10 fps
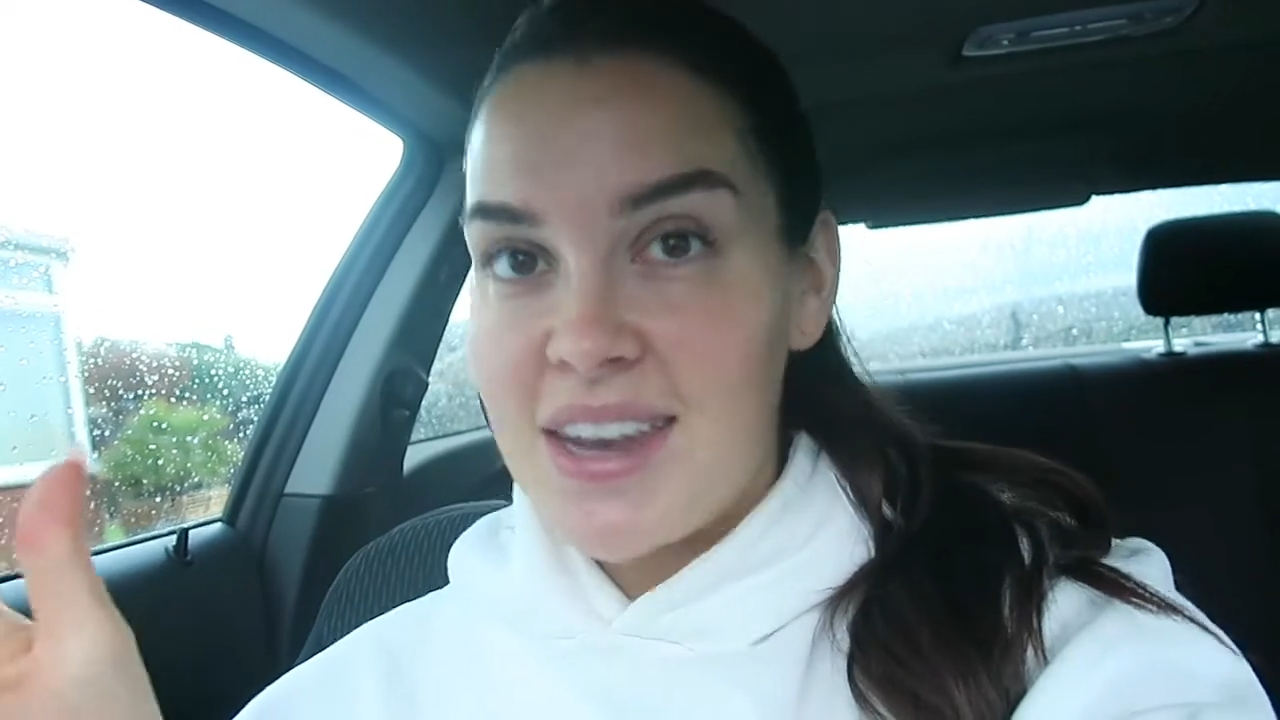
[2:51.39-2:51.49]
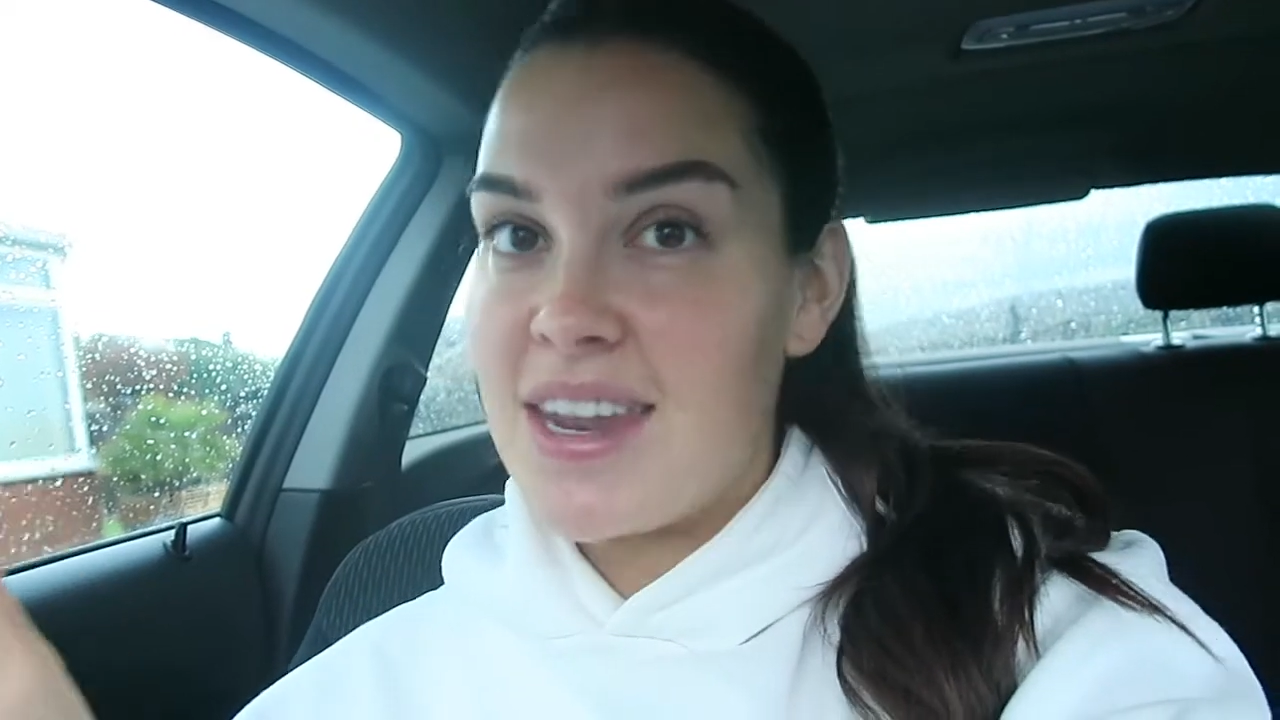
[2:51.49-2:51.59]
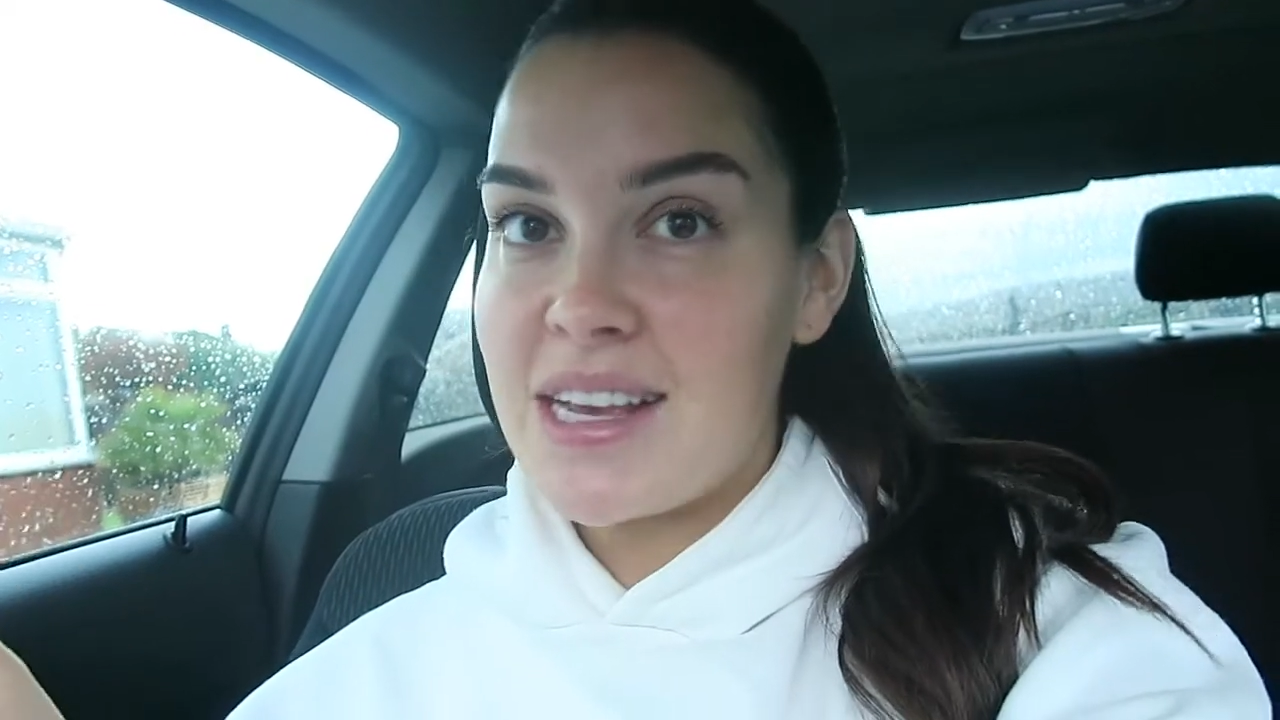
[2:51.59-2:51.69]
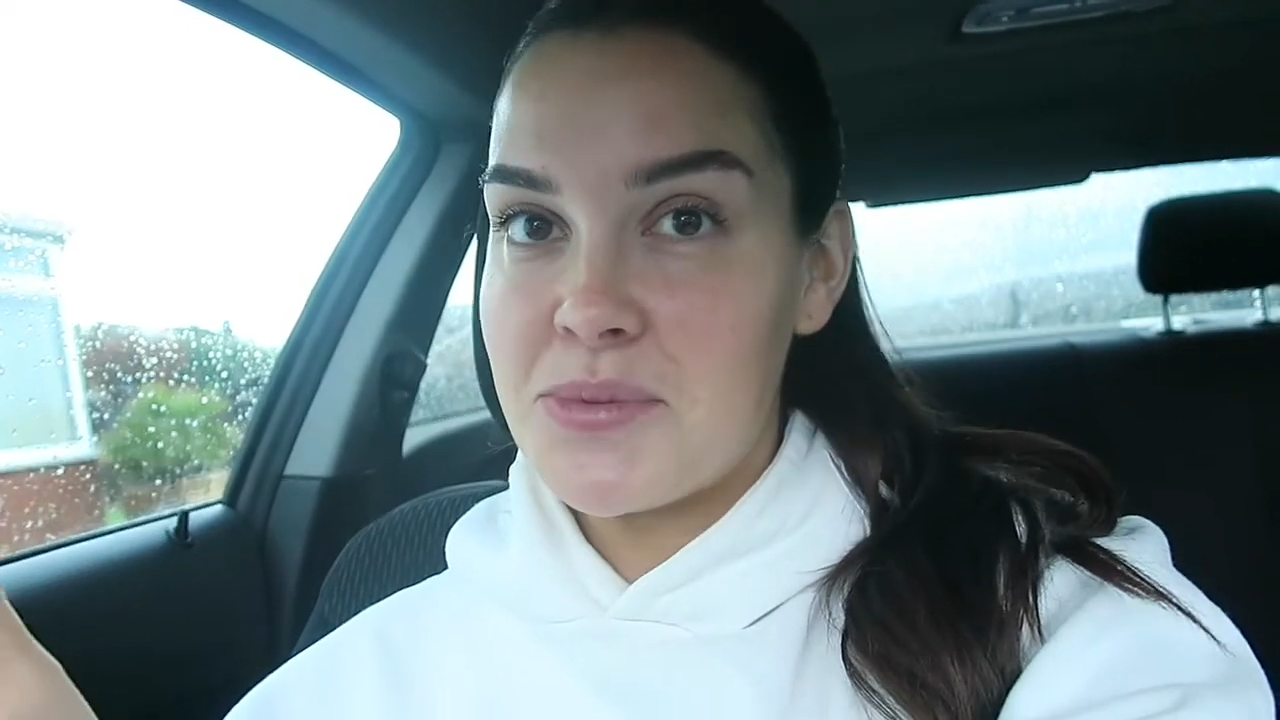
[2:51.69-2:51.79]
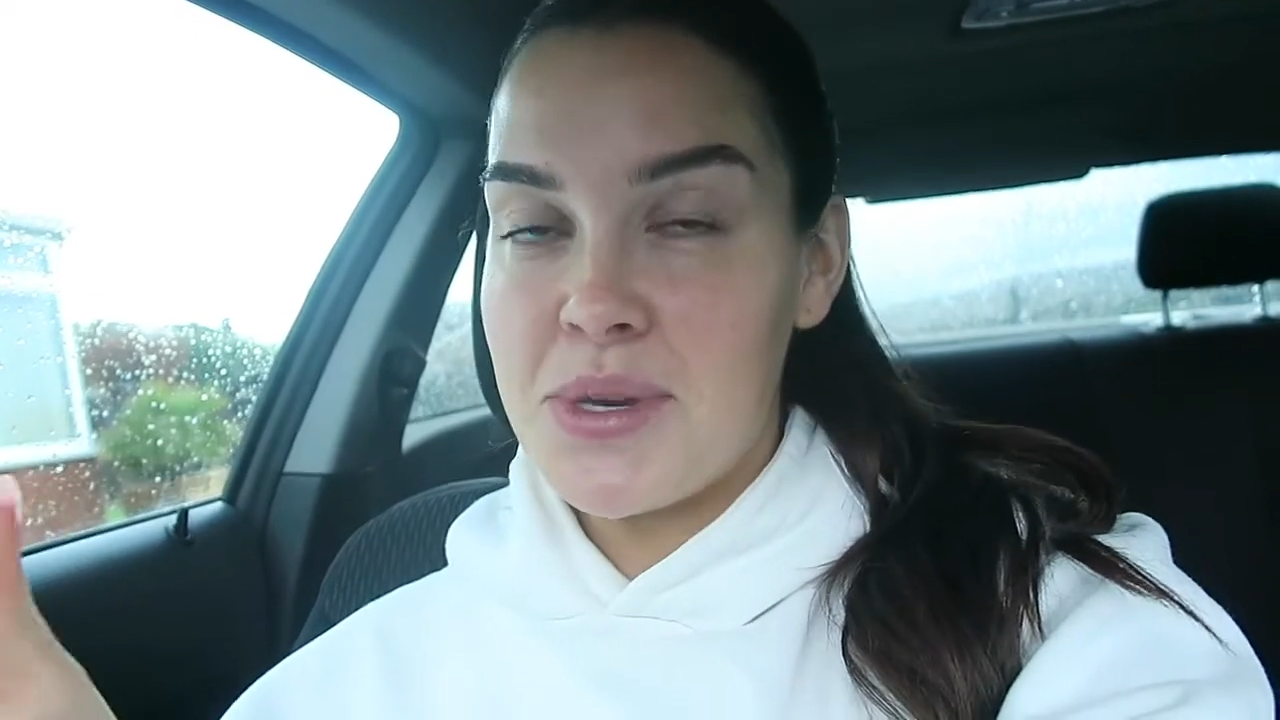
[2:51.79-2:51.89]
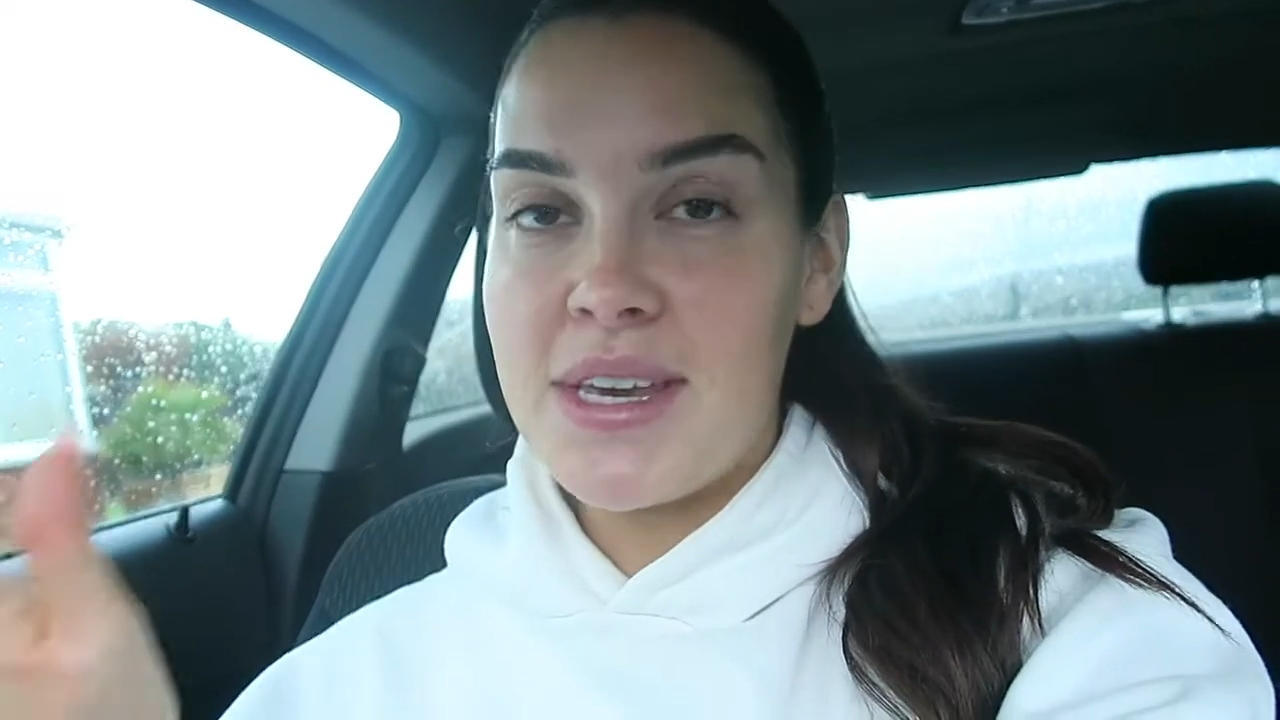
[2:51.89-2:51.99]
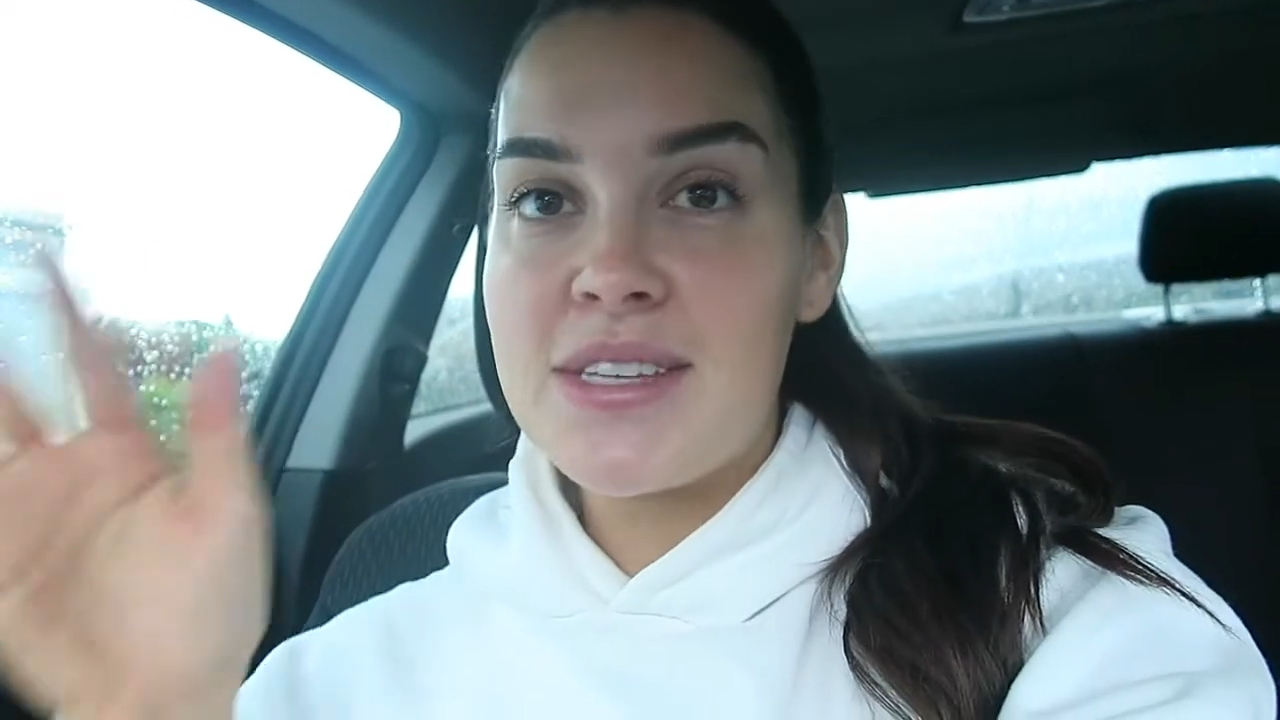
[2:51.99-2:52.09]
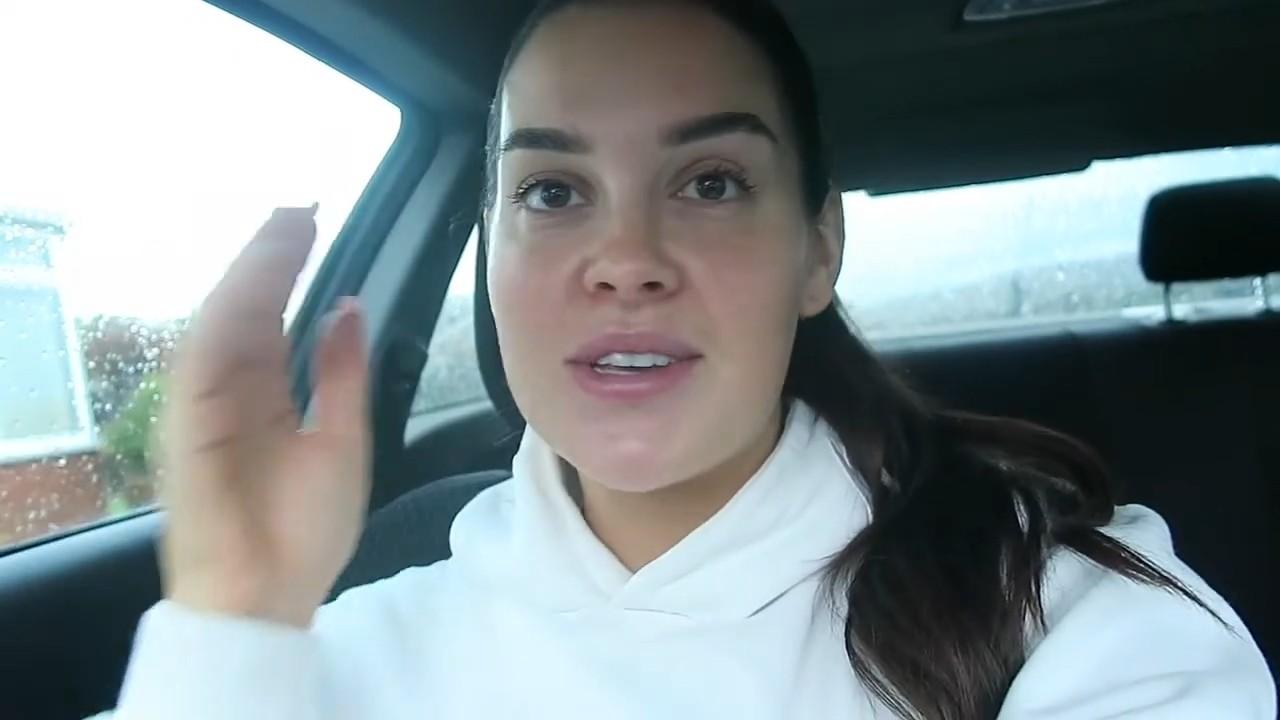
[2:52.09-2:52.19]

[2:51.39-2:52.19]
and next week.